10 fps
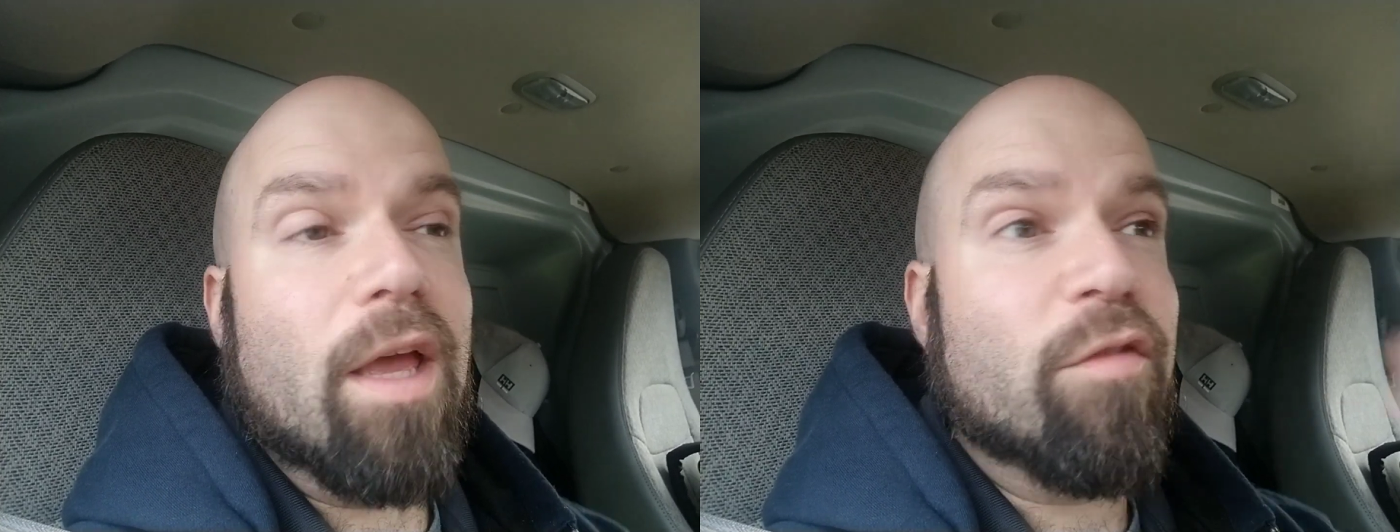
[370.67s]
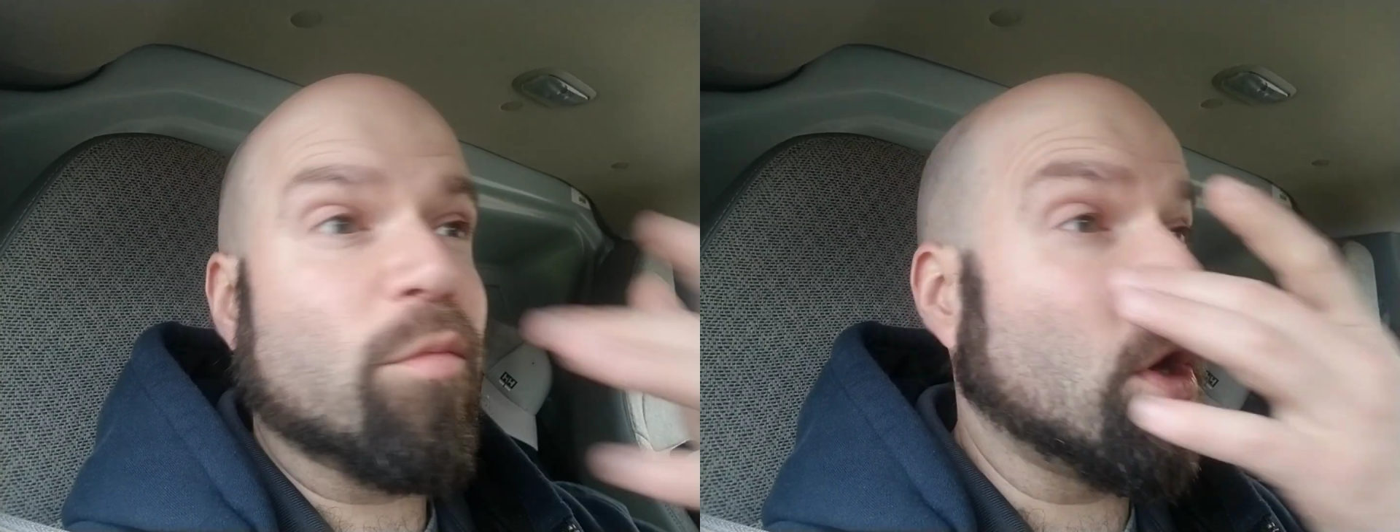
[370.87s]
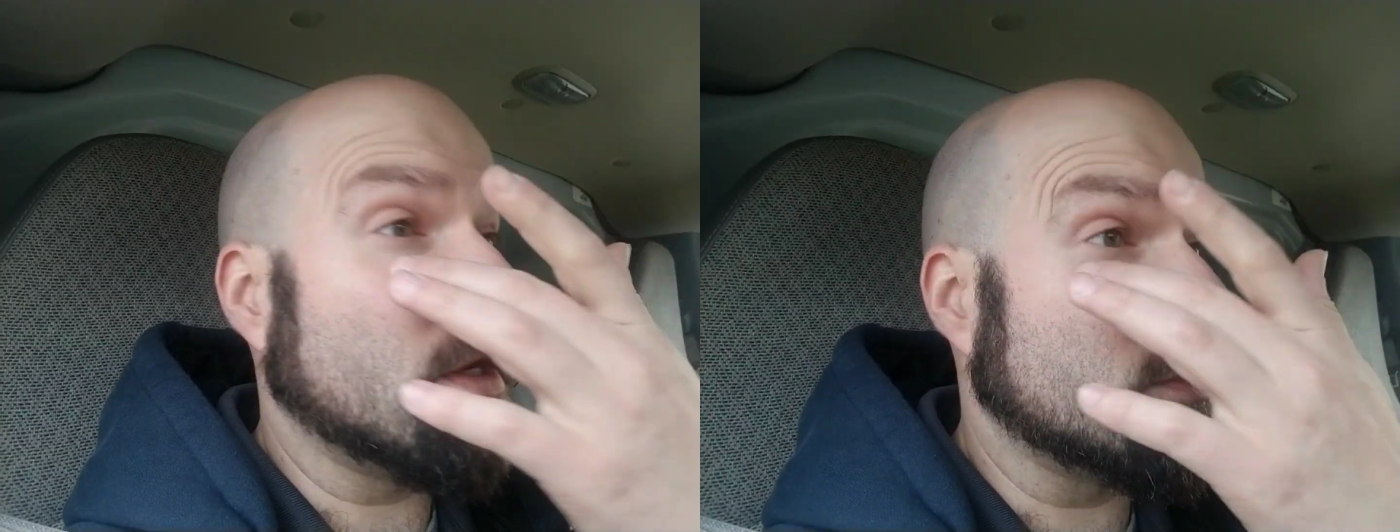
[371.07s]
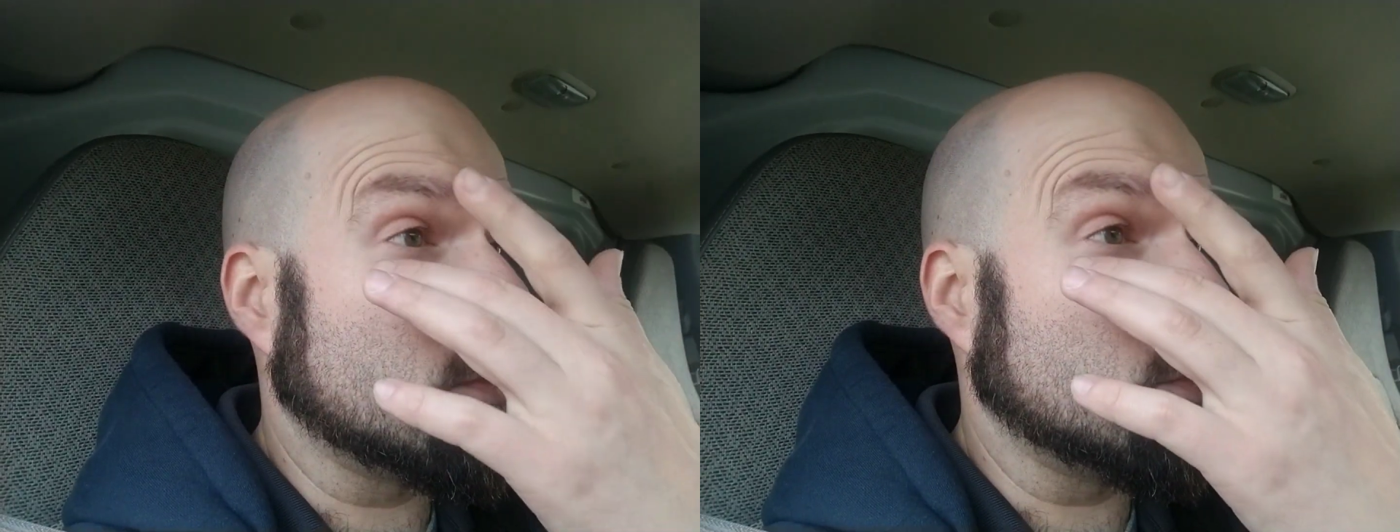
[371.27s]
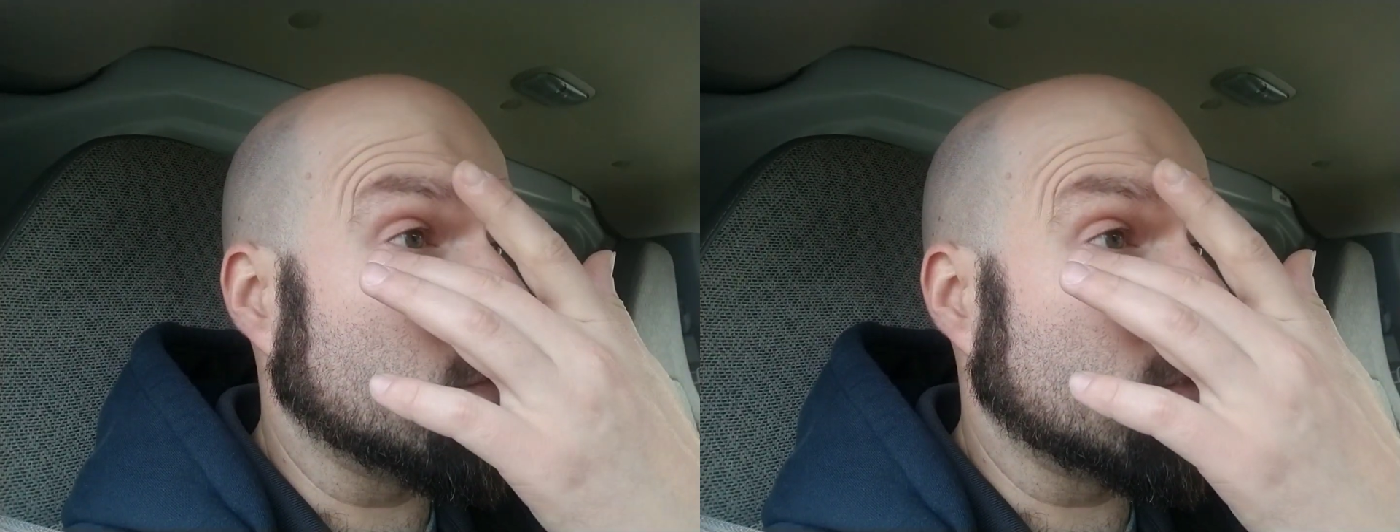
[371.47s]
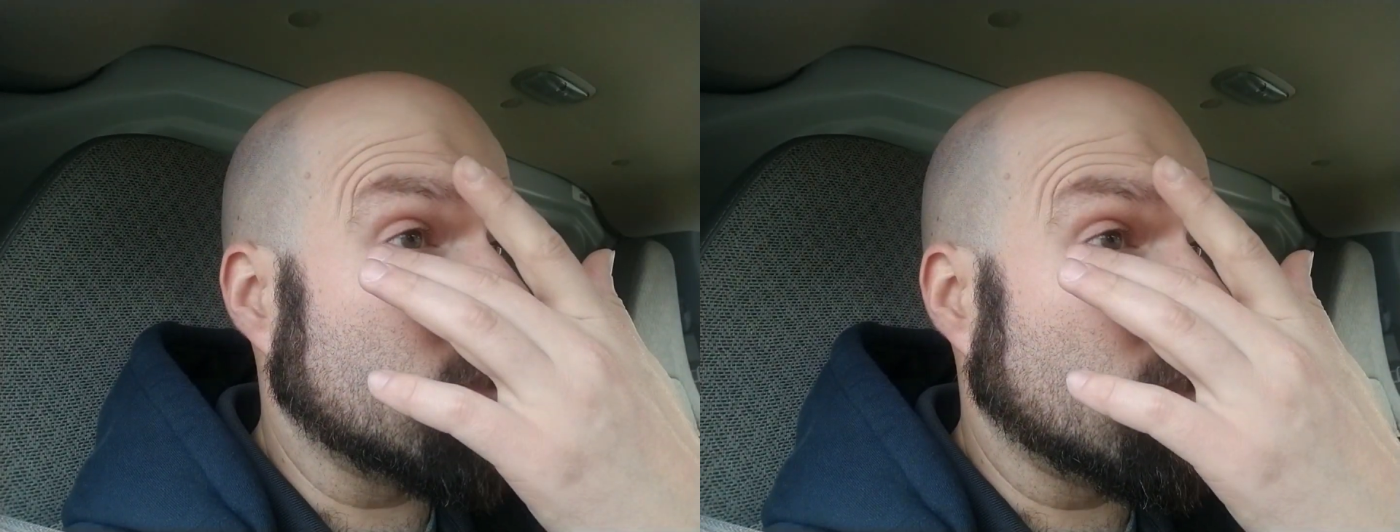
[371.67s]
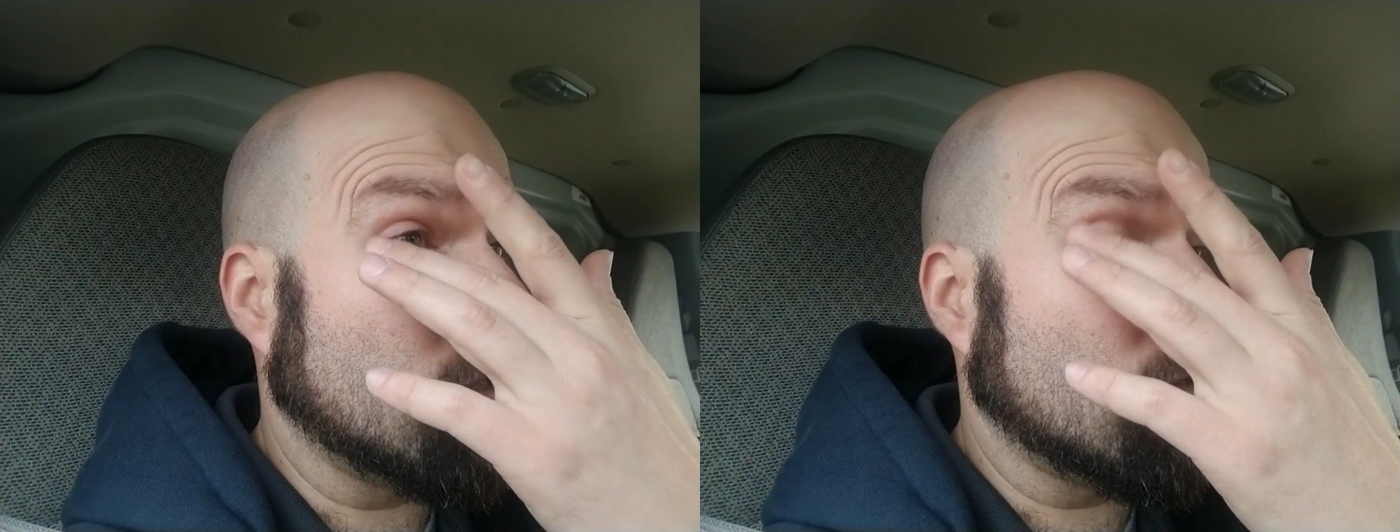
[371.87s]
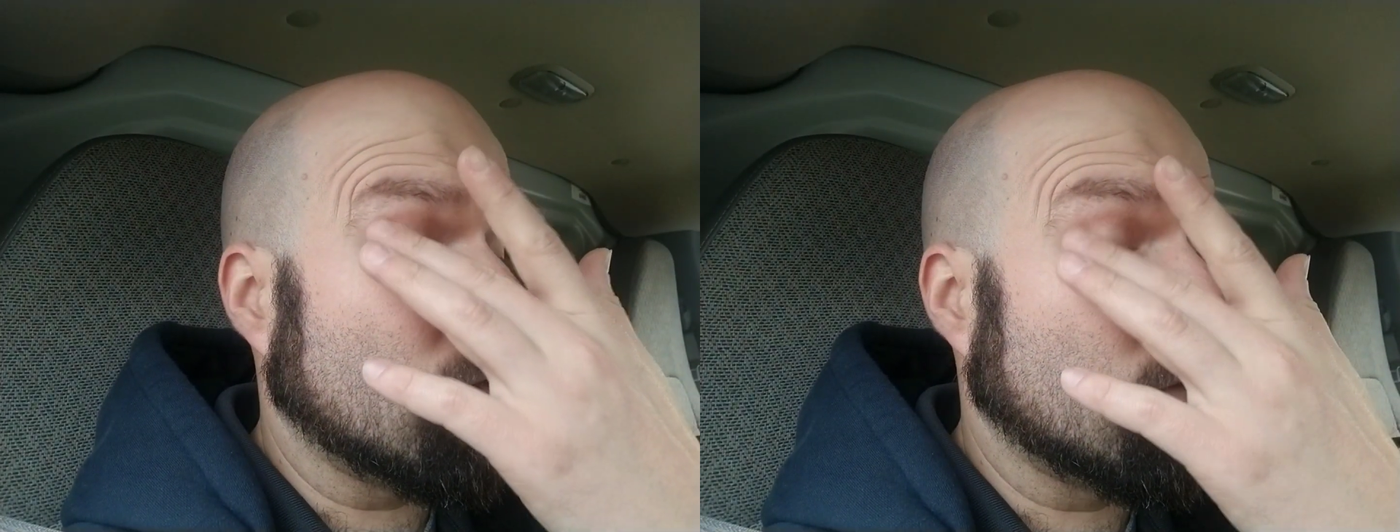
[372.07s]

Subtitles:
FMOD is used in